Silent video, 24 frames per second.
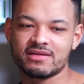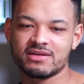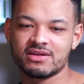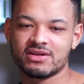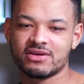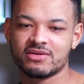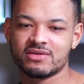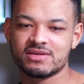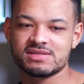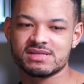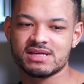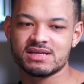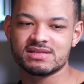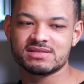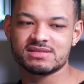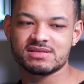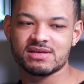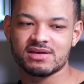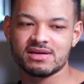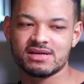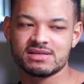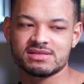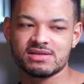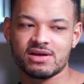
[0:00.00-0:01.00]
You know, it's
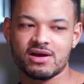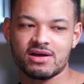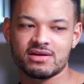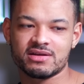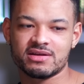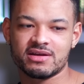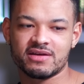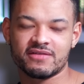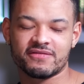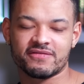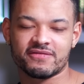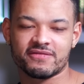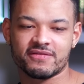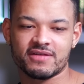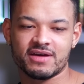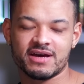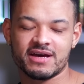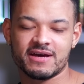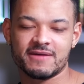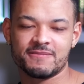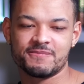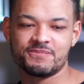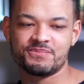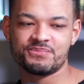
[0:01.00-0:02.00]
it's it's hard enough
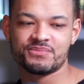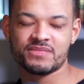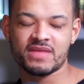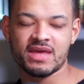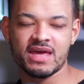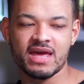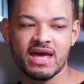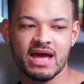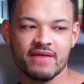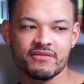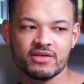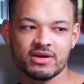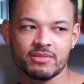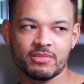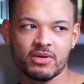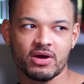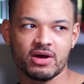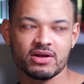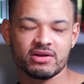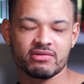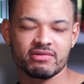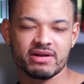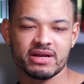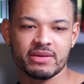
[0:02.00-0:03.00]
um, having a
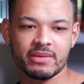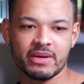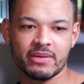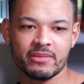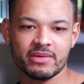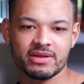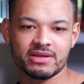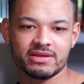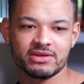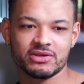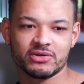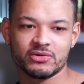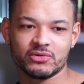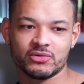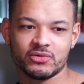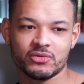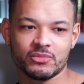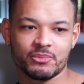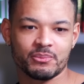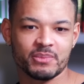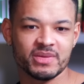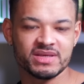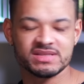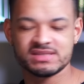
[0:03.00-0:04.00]
partner anyway when you're
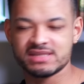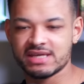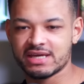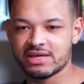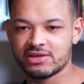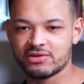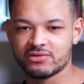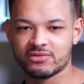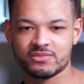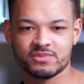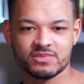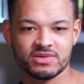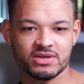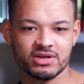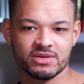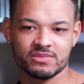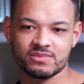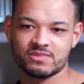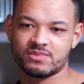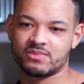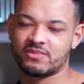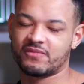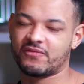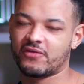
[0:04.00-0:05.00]
busy and you're you know
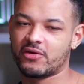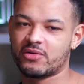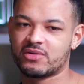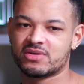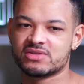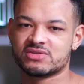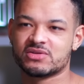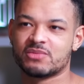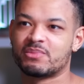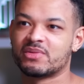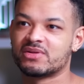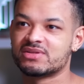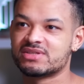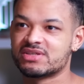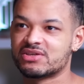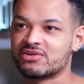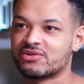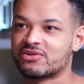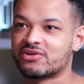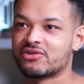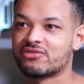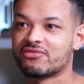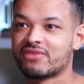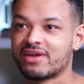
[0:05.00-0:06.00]
focused on building your
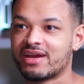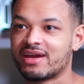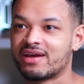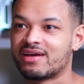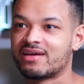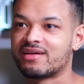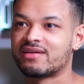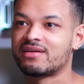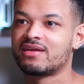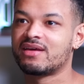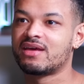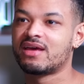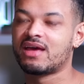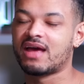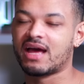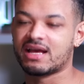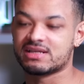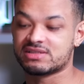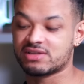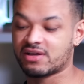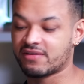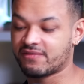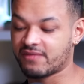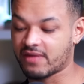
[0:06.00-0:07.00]
career,
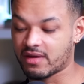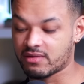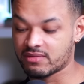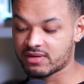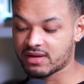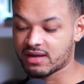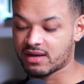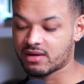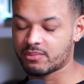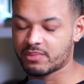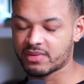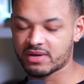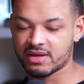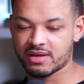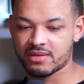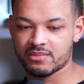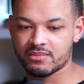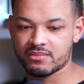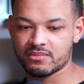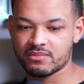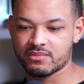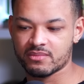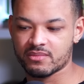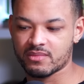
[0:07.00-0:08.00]
as I found out. But
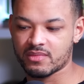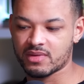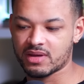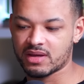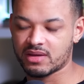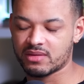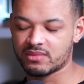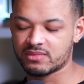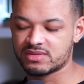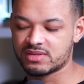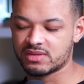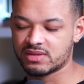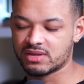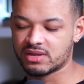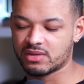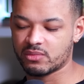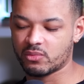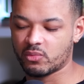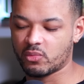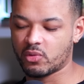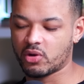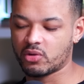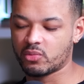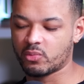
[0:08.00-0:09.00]
um,
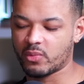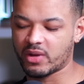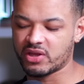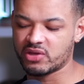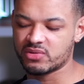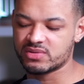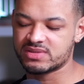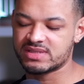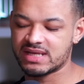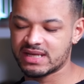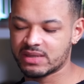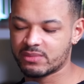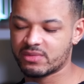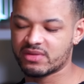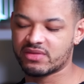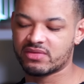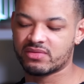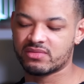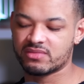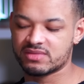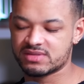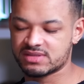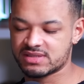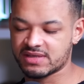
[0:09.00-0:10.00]
one, when you're dealing
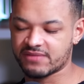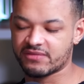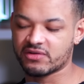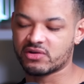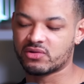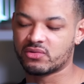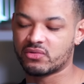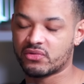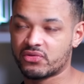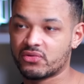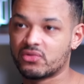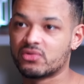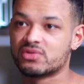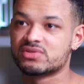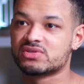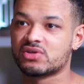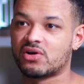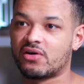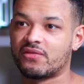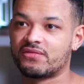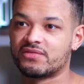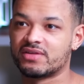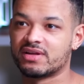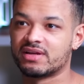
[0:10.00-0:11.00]
with difficult thoughts
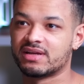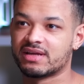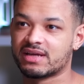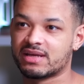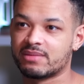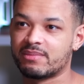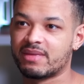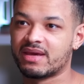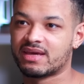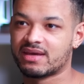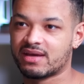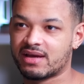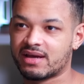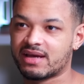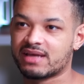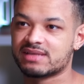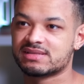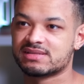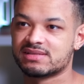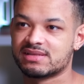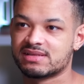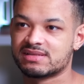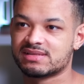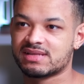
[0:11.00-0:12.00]
often, it can make it, I
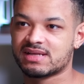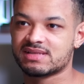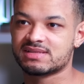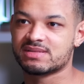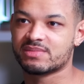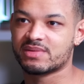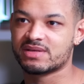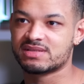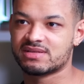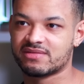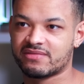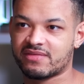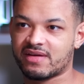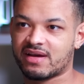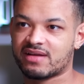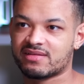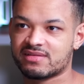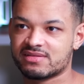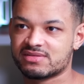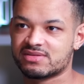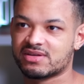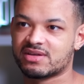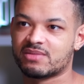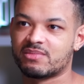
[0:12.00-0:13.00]
guess, an exacerbating
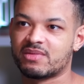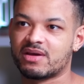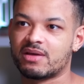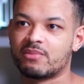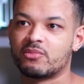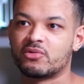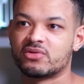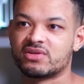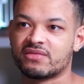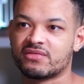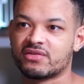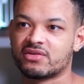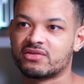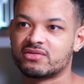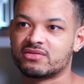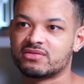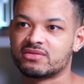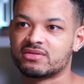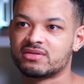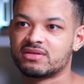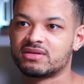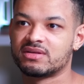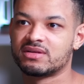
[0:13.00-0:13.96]
factor. So it can become more difficult.